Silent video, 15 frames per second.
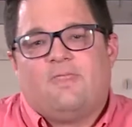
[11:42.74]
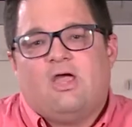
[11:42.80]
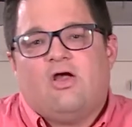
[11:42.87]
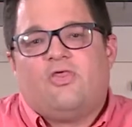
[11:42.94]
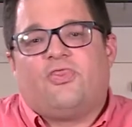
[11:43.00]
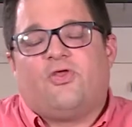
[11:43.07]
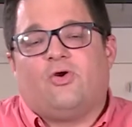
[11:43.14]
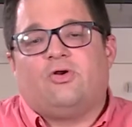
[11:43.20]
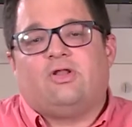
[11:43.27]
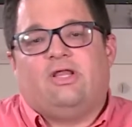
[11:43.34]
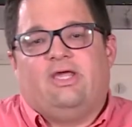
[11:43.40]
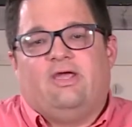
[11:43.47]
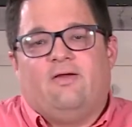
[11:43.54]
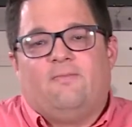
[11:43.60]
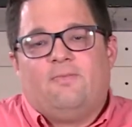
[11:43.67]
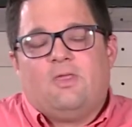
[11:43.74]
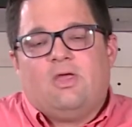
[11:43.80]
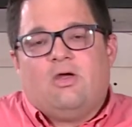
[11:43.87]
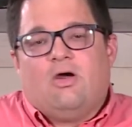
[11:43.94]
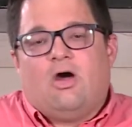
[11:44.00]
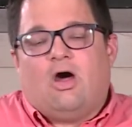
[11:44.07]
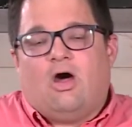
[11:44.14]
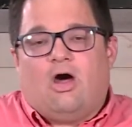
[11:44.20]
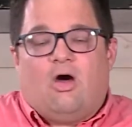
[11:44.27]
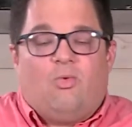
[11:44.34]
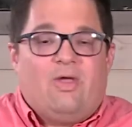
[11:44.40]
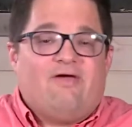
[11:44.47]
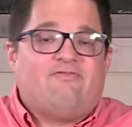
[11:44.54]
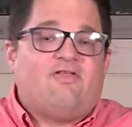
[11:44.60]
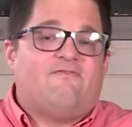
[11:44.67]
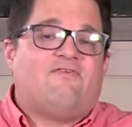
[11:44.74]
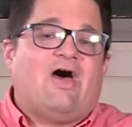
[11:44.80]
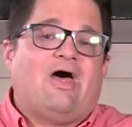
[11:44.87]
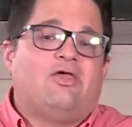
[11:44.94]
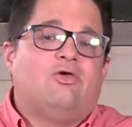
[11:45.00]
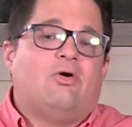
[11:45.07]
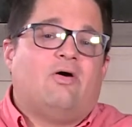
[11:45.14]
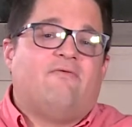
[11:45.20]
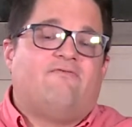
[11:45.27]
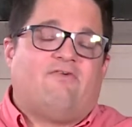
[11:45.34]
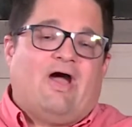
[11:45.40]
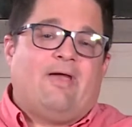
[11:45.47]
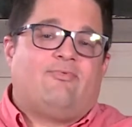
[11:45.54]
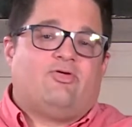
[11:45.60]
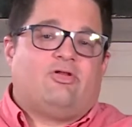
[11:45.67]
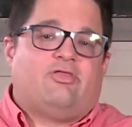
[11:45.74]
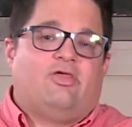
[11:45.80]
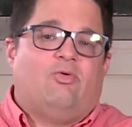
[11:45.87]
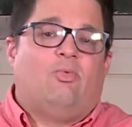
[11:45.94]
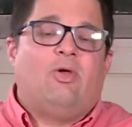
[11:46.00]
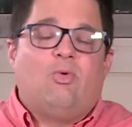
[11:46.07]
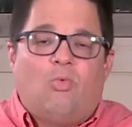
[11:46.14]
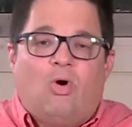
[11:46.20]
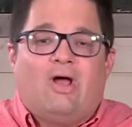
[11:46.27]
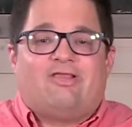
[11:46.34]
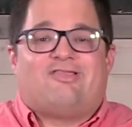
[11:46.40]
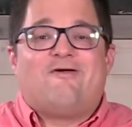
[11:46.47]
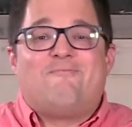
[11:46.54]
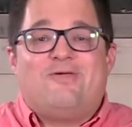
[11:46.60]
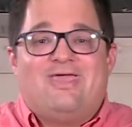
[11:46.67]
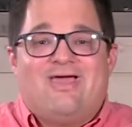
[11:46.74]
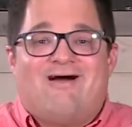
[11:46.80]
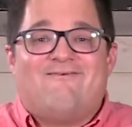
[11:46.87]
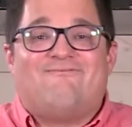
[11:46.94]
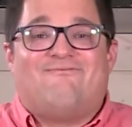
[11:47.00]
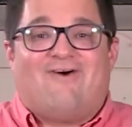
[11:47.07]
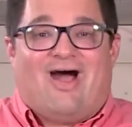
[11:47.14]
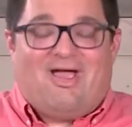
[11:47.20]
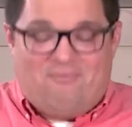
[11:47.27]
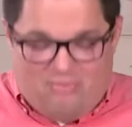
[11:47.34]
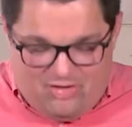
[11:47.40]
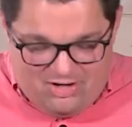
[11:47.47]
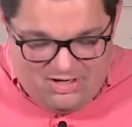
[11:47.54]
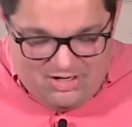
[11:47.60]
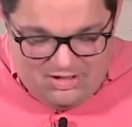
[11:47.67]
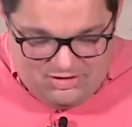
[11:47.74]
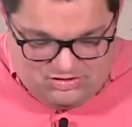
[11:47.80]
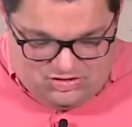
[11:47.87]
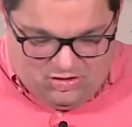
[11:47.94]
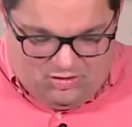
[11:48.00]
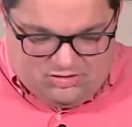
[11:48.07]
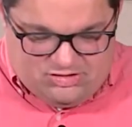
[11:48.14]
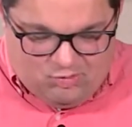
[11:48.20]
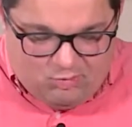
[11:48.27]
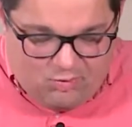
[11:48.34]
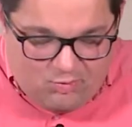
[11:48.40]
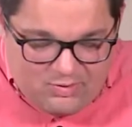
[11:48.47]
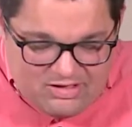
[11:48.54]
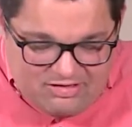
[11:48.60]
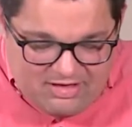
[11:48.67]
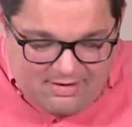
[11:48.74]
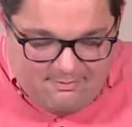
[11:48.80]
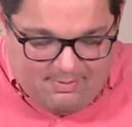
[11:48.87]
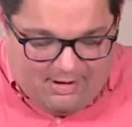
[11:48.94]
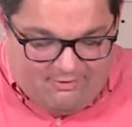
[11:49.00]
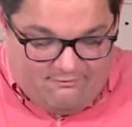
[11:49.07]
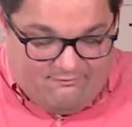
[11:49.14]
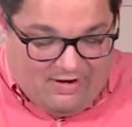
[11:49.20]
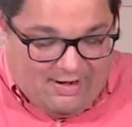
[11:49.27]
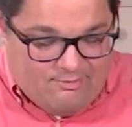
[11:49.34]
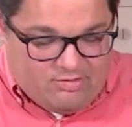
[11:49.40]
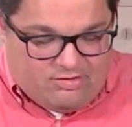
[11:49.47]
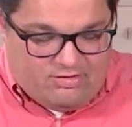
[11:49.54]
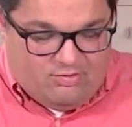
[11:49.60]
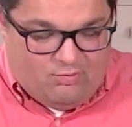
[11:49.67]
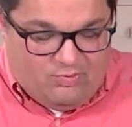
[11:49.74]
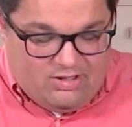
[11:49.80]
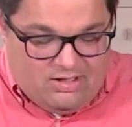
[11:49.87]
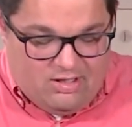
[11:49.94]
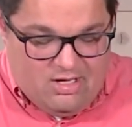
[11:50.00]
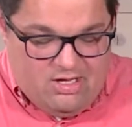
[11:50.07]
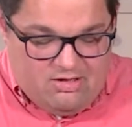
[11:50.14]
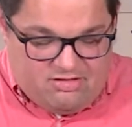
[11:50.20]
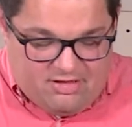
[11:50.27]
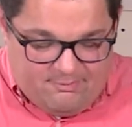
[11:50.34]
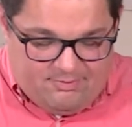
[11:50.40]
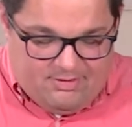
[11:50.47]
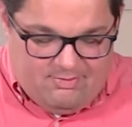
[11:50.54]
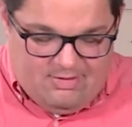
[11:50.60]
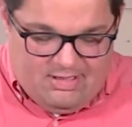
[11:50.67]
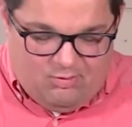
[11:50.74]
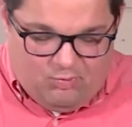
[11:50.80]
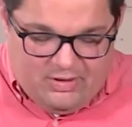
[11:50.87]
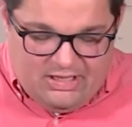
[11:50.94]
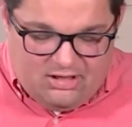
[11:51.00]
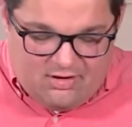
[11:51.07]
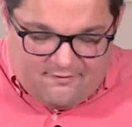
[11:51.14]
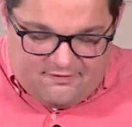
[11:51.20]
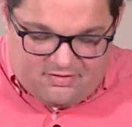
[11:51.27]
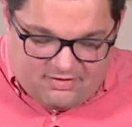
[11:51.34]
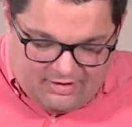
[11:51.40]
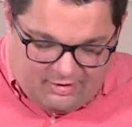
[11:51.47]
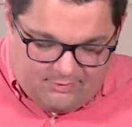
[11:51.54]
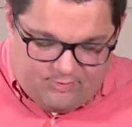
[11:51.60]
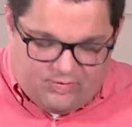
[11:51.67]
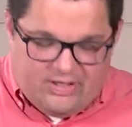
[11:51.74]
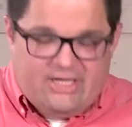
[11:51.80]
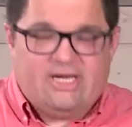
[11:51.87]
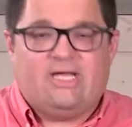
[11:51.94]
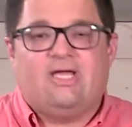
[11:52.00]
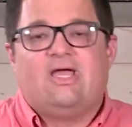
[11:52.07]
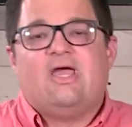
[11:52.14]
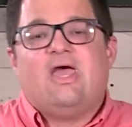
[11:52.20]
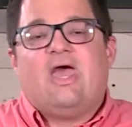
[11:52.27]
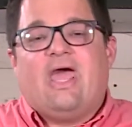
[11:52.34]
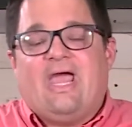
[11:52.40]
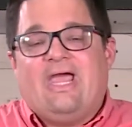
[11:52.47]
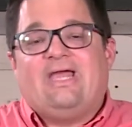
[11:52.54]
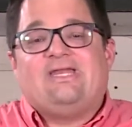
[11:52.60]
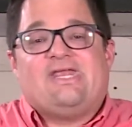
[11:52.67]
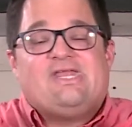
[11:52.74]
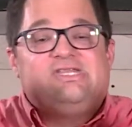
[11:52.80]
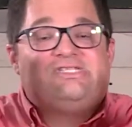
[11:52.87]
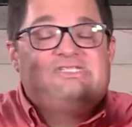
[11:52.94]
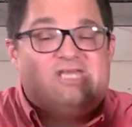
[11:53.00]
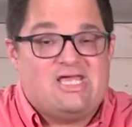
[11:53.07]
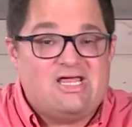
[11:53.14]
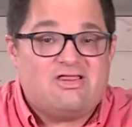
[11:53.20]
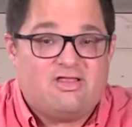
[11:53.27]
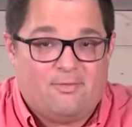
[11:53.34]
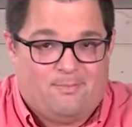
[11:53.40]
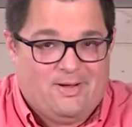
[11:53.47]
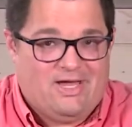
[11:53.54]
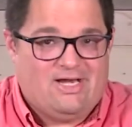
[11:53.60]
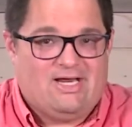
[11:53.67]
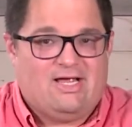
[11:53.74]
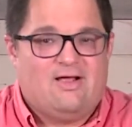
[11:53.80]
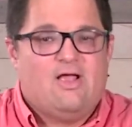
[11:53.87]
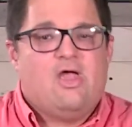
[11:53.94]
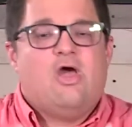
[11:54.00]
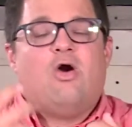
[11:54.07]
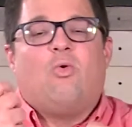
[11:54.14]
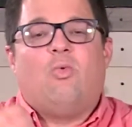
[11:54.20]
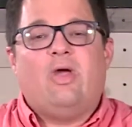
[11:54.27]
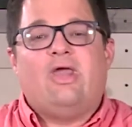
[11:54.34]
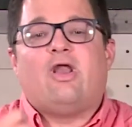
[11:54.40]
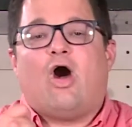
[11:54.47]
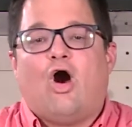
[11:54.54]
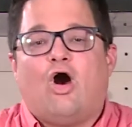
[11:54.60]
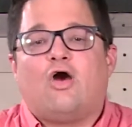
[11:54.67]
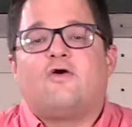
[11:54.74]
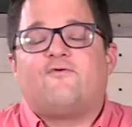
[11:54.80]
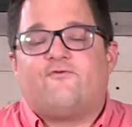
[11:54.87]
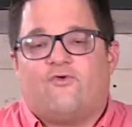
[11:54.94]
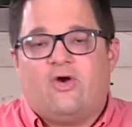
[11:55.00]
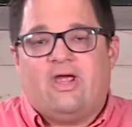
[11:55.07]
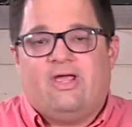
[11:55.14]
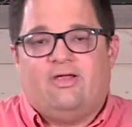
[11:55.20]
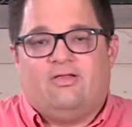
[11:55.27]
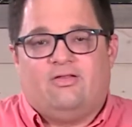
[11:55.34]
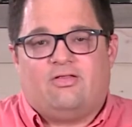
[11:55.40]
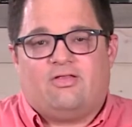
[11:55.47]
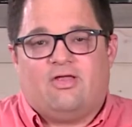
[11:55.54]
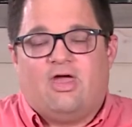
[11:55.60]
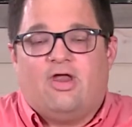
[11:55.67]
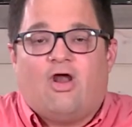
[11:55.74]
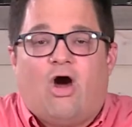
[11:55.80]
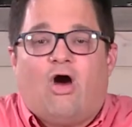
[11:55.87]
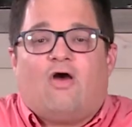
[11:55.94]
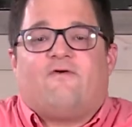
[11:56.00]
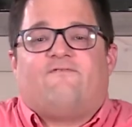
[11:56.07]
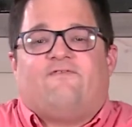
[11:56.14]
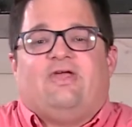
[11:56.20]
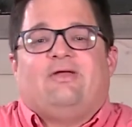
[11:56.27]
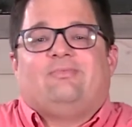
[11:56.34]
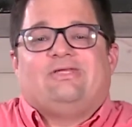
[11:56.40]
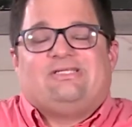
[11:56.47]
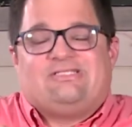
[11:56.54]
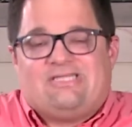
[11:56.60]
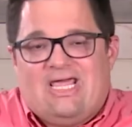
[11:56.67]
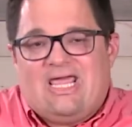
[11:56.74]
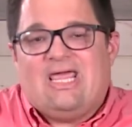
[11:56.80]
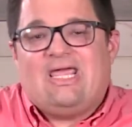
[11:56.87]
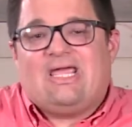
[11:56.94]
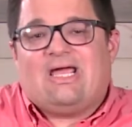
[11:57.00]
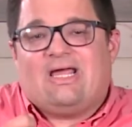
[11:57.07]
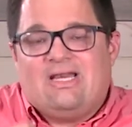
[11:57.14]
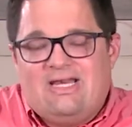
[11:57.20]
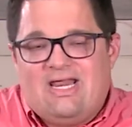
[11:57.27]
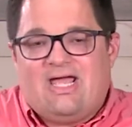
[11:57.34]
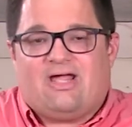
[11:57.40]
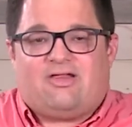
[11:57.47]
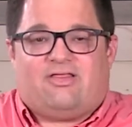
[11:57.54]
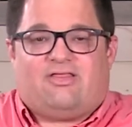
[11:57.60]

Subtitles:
Thirdly, we have the value of vibrancy. We want to be a vibrant church. And when we say vibrancy, we simply mean we love celebrating and anticipating when our friends and our family take next